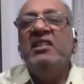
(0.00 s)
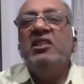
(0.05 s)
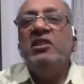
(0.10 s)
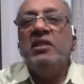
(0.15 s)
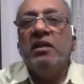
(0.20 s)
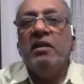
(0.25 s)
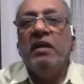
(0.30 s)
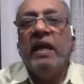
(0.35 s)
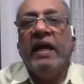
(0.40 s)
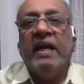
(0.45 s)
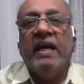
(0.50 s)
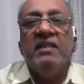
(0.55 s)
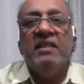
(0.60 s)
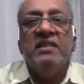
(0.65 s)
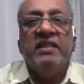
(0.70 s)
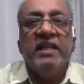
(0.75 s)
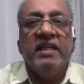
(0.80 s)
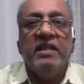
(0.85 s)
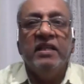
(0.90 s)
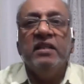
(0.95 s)
age, like I
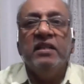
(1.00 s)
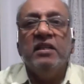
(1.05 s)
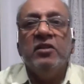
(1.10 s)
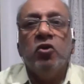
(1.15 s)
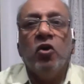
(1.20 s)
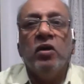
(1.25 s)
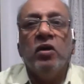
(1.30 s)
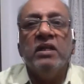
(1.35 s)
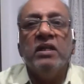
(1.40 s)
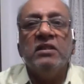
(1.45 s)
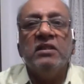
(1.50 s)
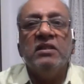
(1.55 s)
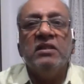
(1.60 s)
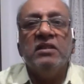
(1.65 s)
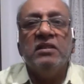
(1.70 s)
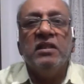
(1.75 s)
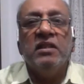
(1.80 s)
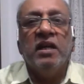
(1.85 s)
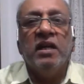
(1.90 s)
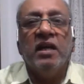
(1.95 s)
said in the talk,
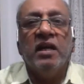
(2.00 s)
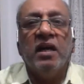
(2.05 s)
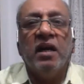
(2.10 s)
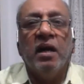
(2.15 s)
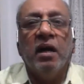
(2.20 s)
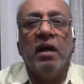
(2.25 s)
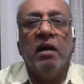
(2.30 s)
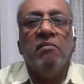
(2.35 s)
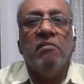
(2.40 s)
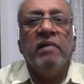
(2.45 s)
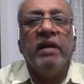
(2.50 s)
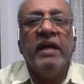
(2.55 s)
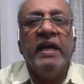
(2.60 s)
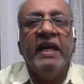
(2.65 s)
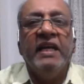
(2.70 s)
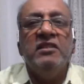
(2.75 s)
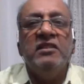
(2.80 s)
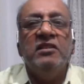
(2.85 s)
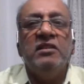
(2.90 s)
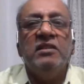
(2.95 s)
is the
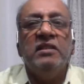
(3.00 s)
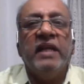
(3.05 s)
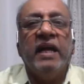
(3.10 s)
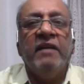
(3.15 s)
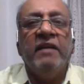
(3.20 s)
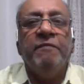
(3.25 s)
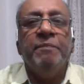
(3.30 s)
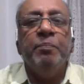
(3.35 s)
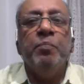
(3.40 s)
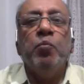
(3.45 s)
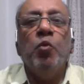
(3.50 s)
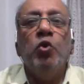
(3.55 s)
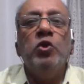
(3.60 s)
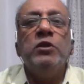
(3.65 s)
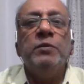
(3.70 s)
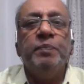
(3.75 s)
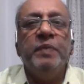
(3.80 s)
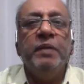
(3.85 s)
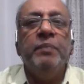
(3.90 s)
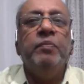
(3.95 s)
age that
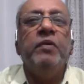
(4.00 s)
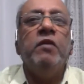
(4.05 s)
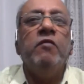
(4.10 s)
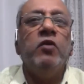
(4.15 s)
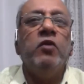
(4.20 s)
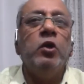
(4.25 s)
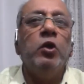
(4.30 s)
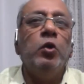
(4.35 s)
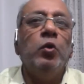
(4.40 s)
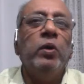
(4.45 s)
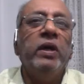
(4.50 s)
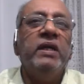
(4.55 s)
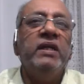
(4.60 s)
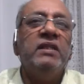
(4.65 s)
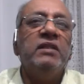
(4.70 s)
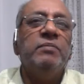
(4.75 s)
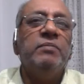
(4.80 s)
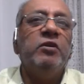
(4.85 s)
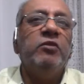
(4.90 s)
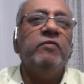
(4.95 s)
most people would do it
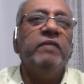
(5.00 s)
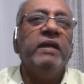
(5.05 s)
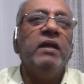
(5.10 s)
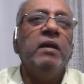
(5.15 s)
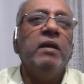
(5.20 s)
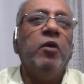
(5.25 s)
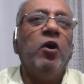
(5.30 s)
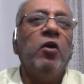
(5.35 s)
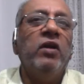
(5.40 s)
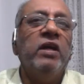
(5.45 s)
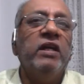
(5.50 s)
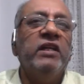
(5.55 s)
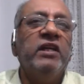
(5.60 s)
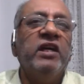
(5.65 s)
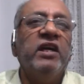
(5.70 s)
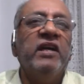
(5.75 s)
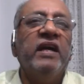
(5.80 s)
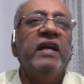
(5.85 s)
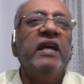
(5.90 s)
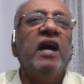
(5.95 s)
is between about a
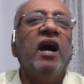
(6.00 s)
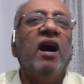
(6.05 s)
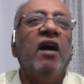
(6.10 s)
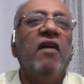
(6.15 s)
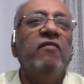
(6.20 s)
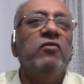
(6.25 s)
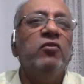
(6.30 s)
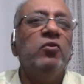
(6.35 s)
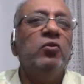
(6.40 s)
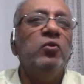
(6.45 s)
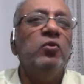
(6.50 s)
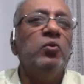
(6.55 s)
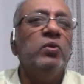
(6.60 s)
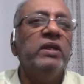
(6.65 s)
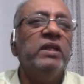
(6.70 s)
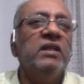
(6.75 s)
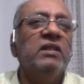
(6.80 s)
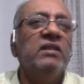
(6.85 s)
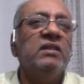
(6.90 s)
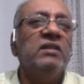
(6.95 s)
year and a half to
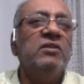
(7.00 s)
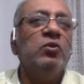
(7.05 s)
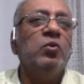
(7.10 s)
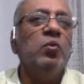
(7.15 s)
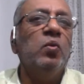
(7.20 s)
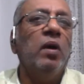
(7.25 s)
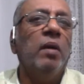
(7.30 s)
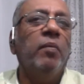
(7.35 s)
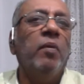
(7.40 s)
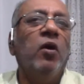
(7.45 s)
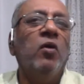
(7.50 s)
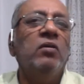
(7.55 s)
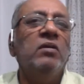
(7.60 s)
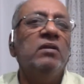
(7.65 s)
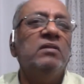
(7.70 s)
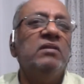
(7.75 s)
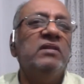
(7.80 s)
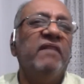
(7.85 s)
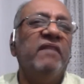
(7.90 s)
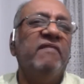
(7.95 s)
two years to
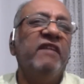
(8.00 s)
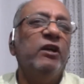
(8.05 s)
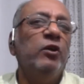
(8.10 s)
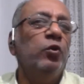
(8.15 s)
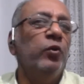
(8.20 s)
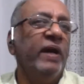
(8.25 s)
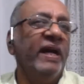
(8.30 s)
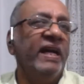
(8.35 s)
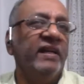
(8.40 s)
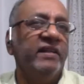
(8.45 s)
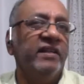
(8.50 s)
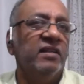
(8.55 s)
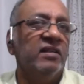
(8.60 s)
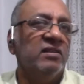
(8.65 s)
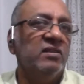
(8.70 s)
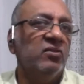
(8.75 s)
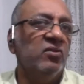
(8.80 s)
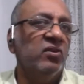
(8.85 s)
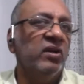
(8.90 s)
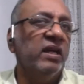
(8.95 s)
about seven to eight
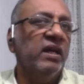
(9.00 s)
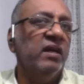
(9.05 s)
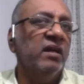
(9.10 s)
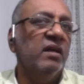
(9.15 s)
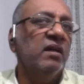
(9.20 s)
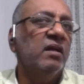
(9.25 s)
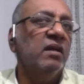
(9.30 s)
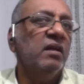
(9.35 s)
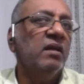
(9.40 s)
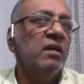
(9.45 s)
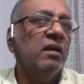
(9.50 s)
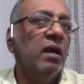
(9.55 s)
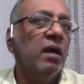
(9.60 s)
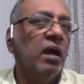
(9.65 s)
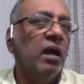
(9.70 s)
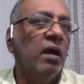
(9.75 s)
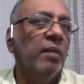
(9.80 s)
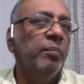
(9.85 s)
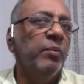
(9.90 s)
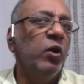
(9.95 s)
years. Okay.
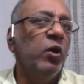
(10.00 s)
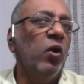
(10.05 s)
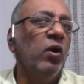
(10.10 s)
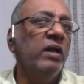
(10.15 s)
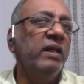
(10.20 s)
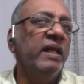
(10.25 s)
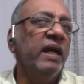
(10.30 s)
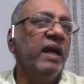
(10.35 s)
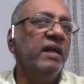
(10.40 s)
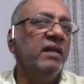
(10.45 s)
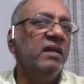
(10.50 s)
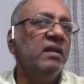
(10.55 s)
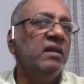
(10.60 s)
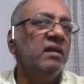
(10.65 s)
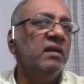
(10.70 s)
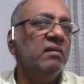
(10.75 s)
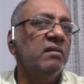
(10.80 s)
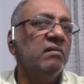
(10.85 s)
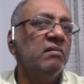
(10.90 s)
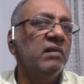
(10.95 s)
Uh, beyond that,
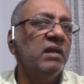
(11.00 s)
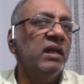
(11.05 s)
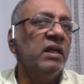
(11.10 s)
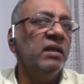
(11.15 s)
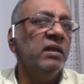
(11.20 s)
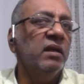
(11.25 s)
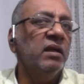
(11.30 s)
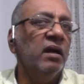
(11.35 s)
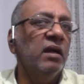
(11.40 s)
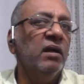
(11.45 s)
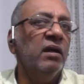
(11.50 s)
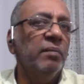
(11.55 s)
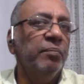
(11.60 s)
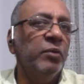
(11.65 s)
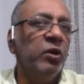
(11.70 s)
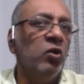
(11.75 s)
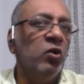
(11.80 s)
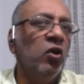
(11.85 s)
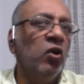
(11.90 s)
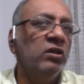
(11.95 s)
it,
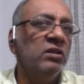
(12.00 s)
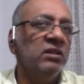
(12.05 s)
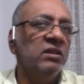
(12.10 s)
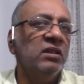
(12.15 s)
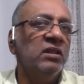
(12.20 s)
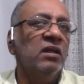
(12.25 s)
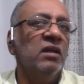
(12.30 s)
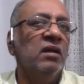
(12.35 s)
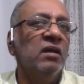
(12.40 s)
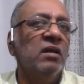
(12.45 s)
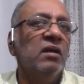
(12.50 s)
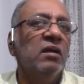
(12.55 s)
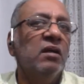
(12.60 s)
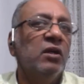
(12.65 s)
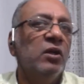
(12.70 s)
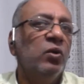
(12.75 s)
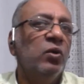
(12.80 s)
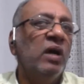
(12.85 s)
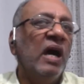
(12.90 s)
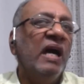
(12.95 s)
because the
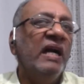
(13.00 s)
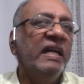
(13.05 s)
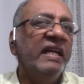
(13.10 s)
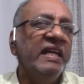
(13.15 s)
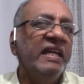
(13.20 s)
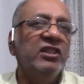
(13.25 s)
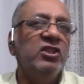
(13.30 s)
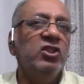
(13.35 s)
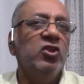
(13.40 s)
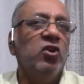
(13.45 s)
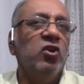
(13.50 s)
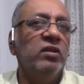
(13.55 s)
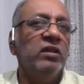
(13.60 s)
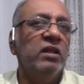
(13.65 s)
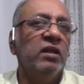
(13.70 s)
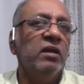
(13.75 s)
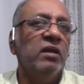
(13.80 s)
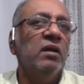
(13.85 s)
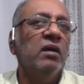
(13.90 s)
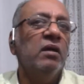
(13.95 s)
you can't hinge
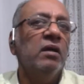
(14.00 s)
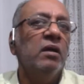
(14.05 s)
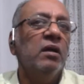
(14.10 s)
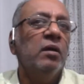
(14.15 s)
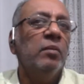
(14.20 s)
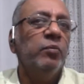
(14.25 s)
on the